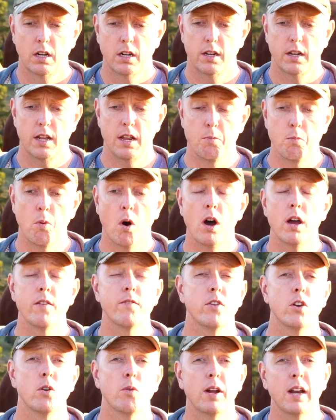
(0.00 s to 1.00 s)
in my
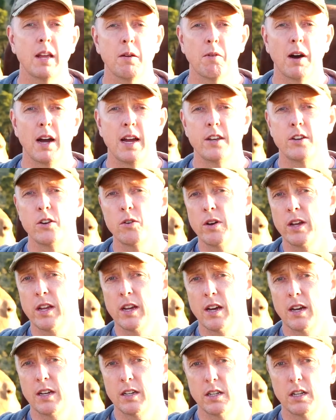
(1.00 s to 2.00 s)
view anyway, doing
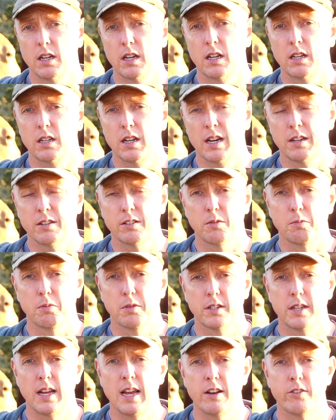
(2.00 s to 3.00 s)
a
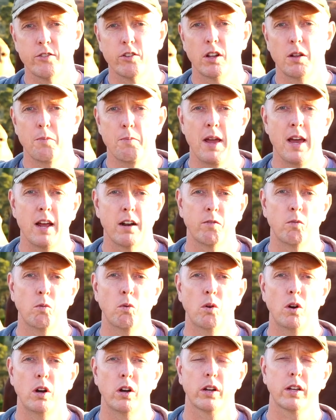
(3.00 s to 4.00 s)
substantial amount of
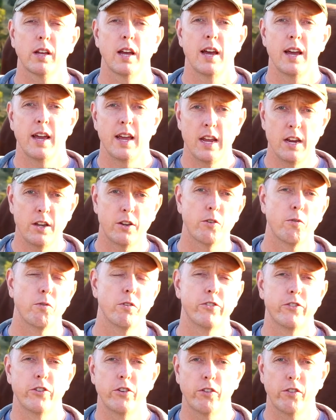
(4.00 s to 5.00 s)
work into
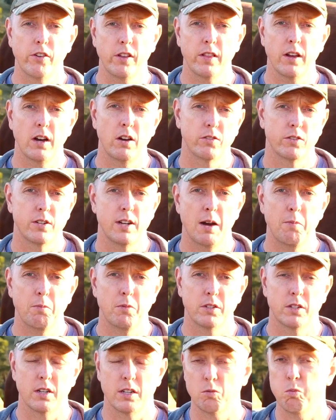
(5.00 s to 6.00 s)
reducing those
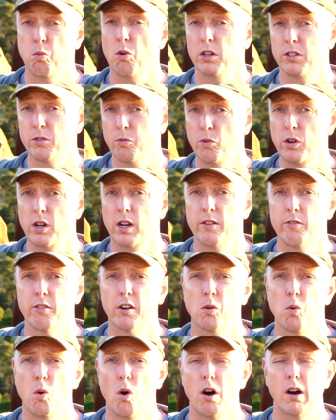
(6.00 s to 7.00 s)
numbers as what's really
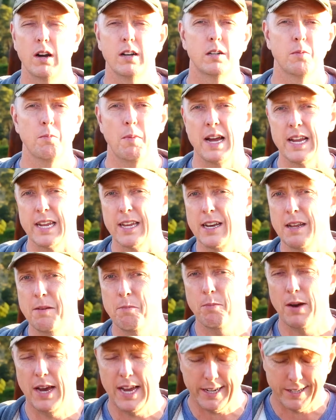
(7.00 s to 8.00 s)
required to make an
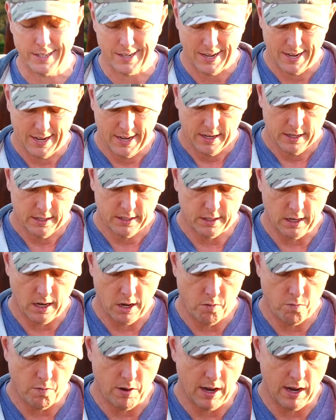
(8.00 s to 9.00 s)
impact.
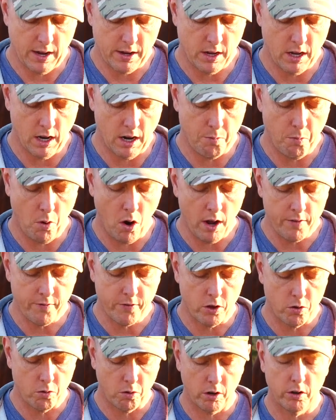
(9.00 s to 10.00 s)
So, you know, my
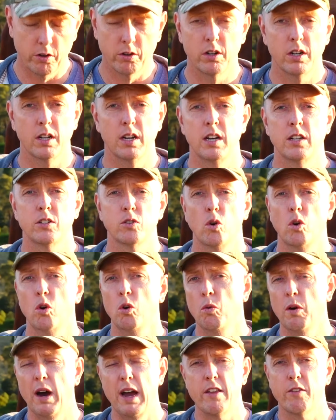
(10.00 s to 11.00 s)
view on it has
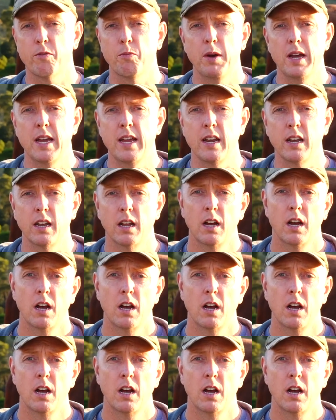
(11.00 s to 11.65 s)
always been